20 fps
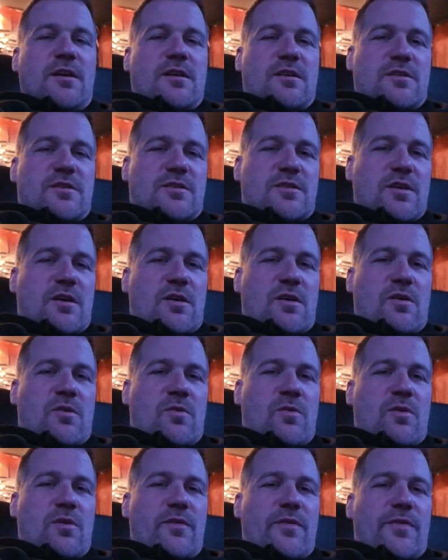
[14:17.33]

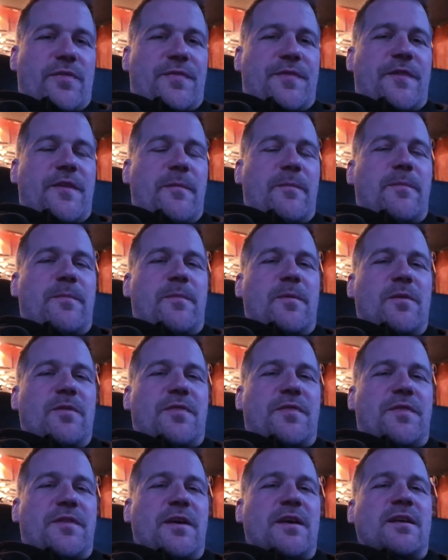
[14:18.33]
So the
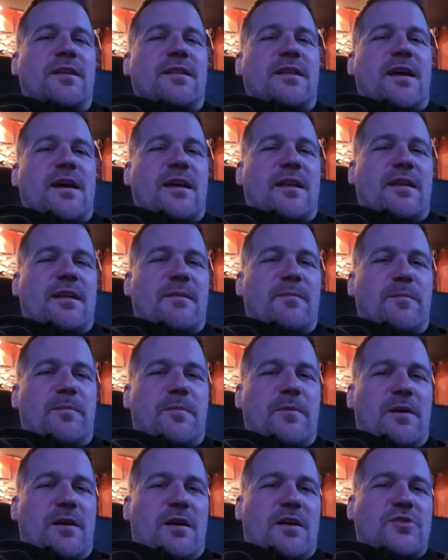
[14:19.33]
thing that
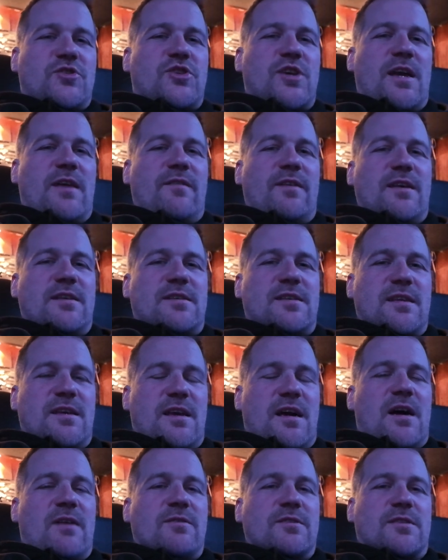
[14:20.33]

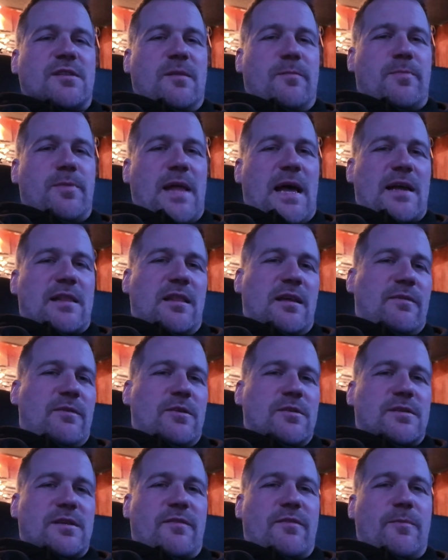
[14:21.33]
JVC, obviously black
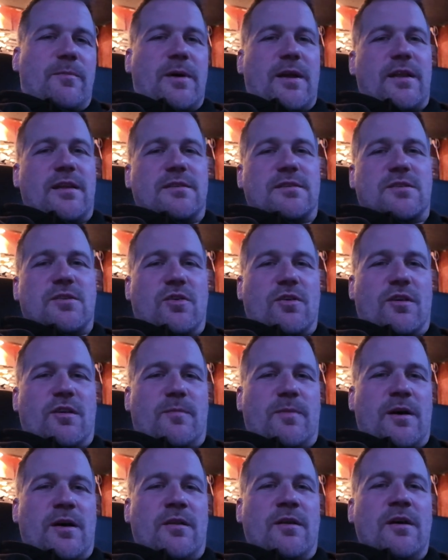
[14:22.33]
levels everybody's talking
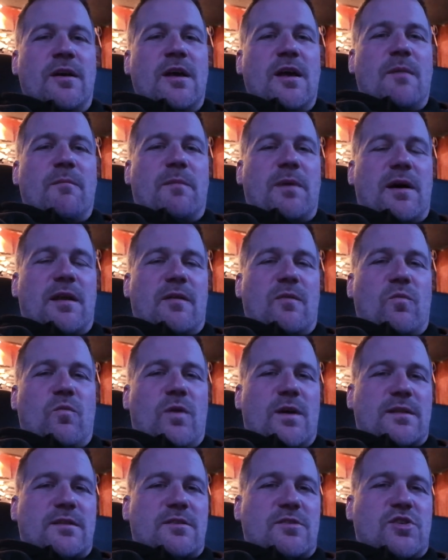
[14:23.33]
about, but
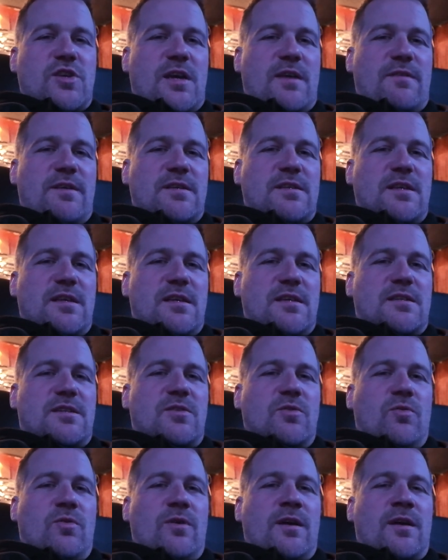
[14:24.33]
what the JVC is
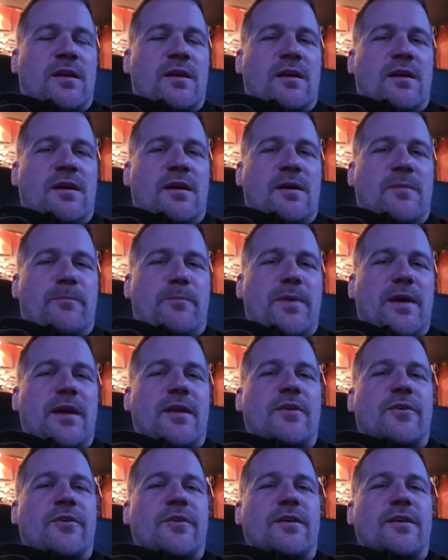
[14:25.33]
doing
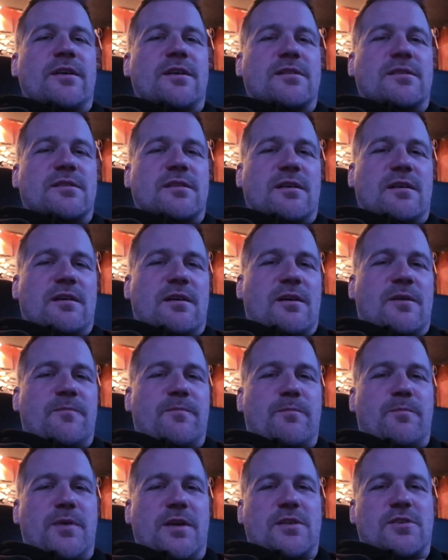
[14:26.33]
better is
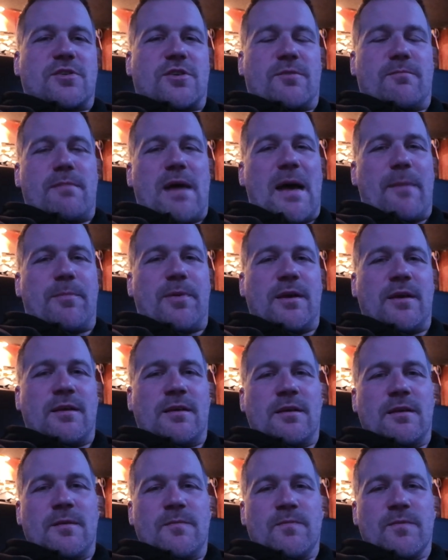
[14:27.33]
picture mapping,